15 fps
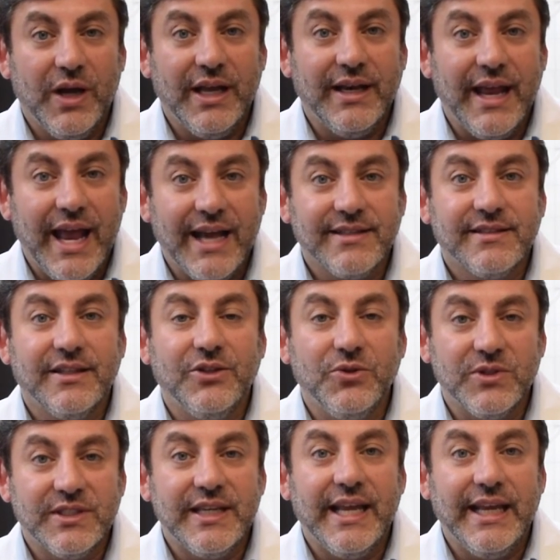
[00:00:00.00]
and ask that you
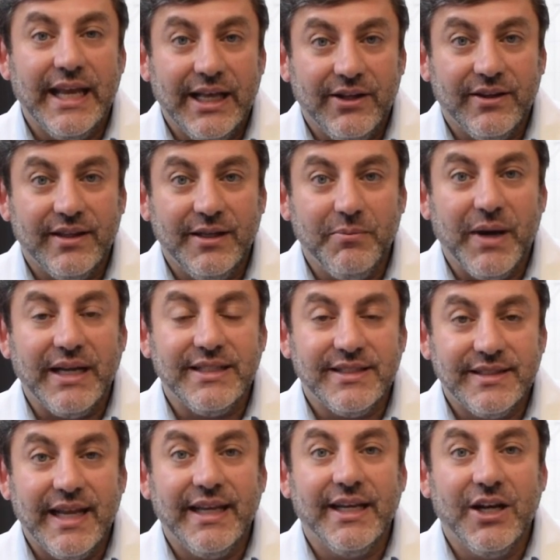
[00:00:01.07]
stay healthy by
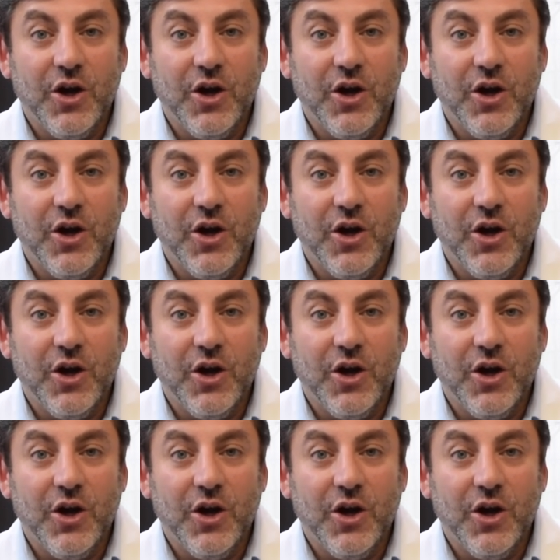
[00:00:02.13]
staying